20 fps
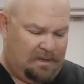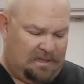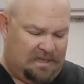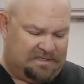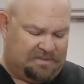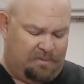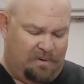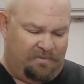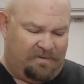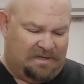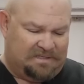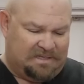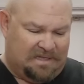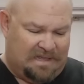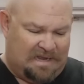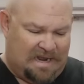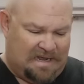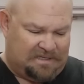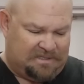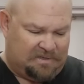let's move on to
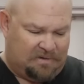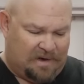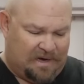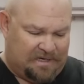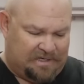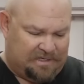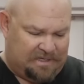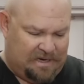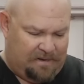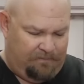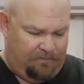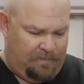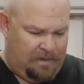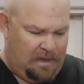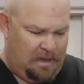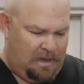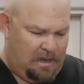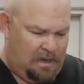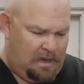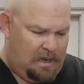the next question.
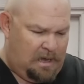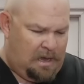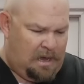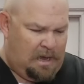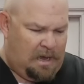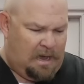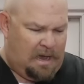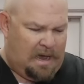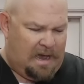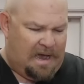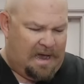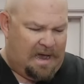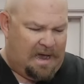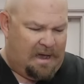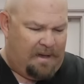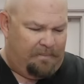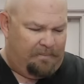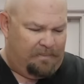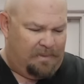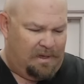
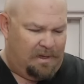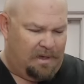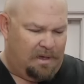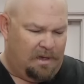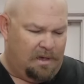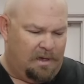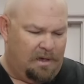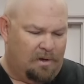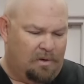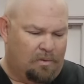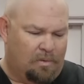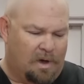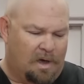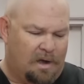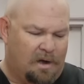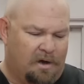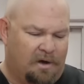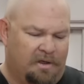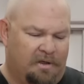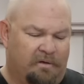Um,
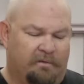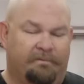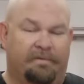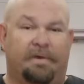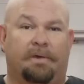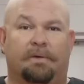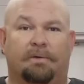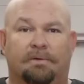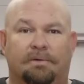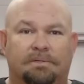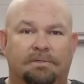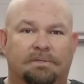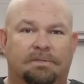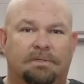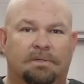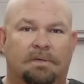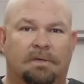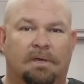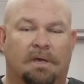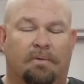what are your
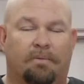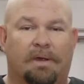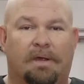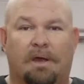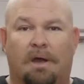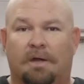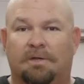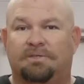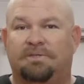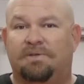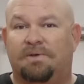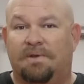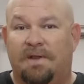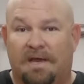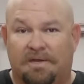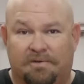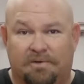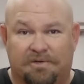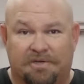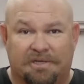views in regards to
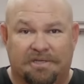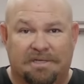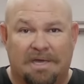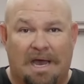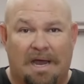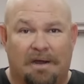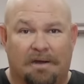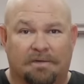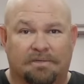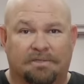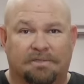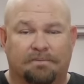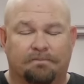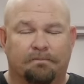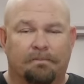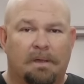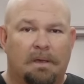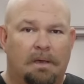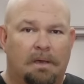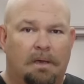nitrogen tires?
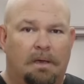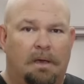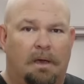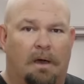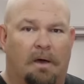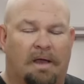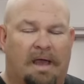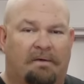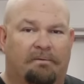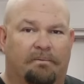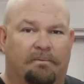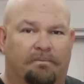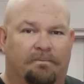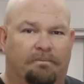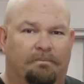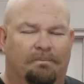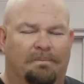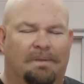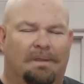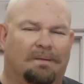Okay,
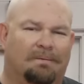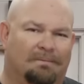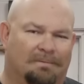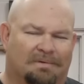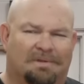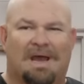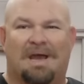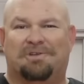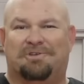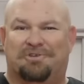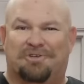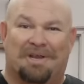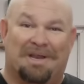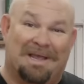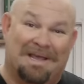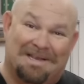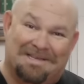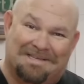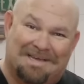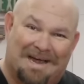nitrogen
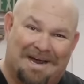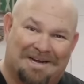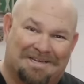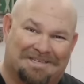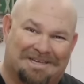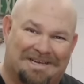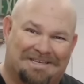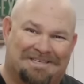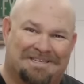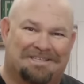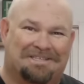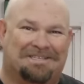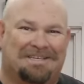in tires, I should